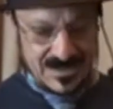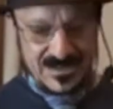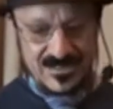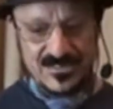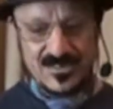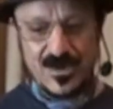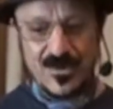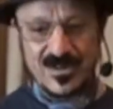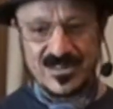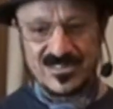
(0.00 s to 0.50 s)

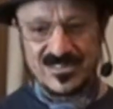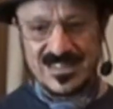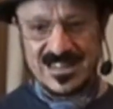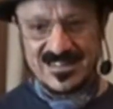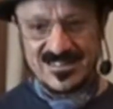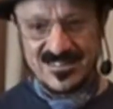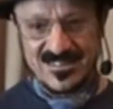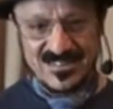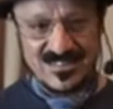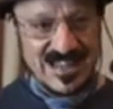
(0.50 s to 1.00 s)
So it's
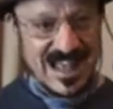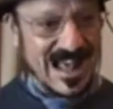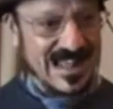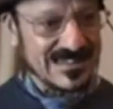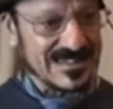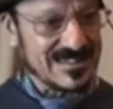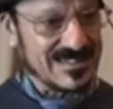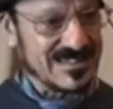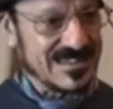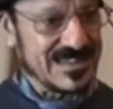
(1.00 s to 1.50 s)
that
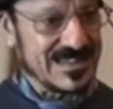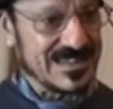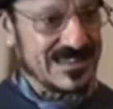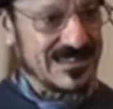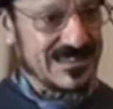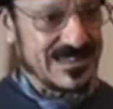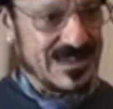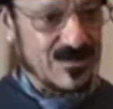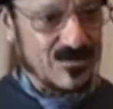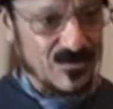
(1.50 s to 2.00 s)
solid
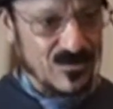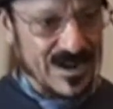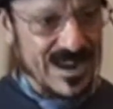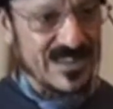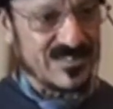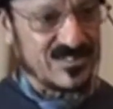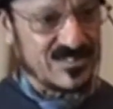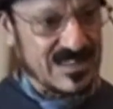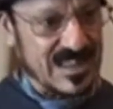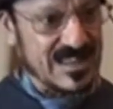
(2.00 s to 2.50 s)
thing that
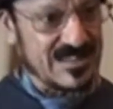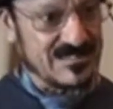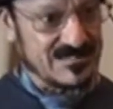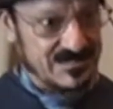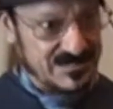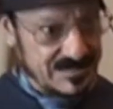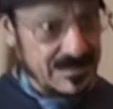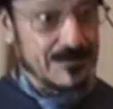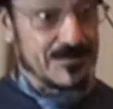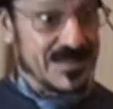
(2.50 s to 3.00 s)
rests
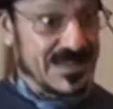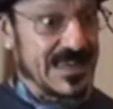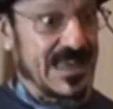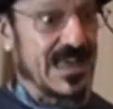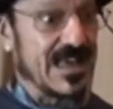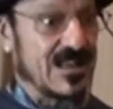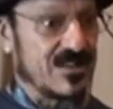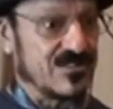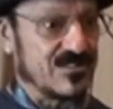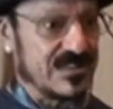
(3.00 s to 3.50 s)
on something
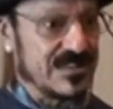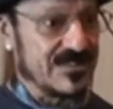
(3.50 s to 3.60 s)
else,